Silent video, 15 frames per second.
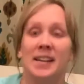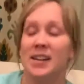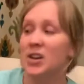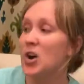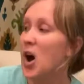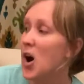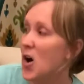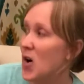
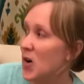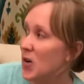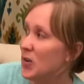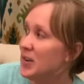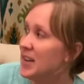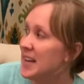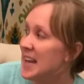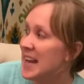called
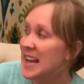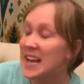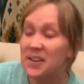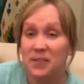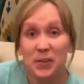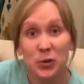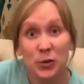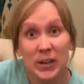If
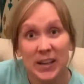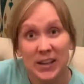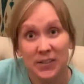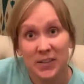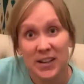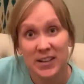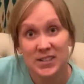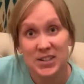You Give
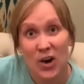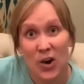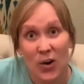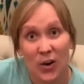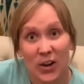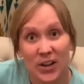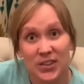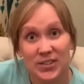a
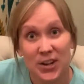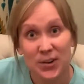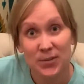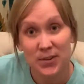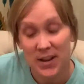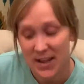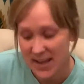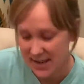Dog a
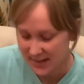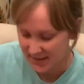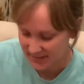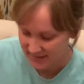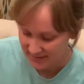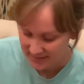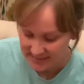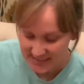Donut.
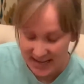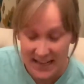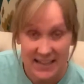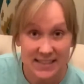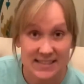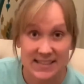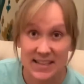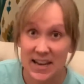
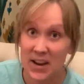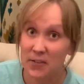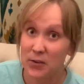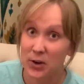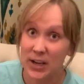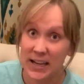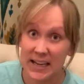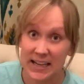Tank's
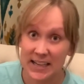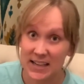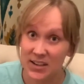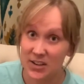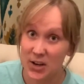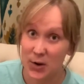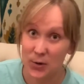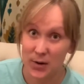never eaten
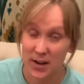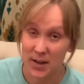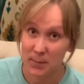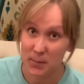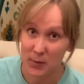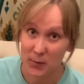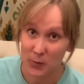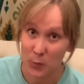a donut
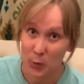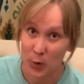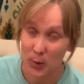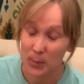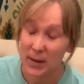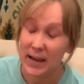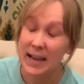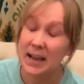before,
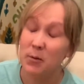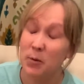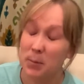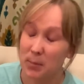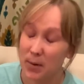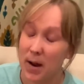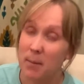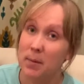but he would
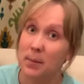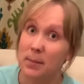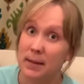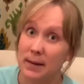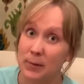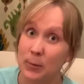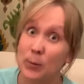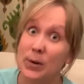
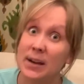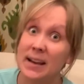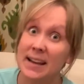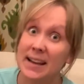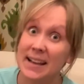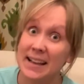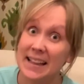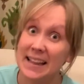probably
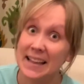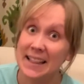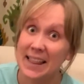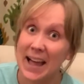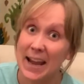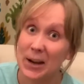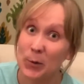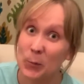really
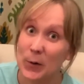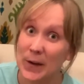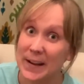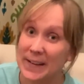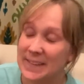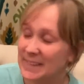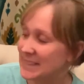like one.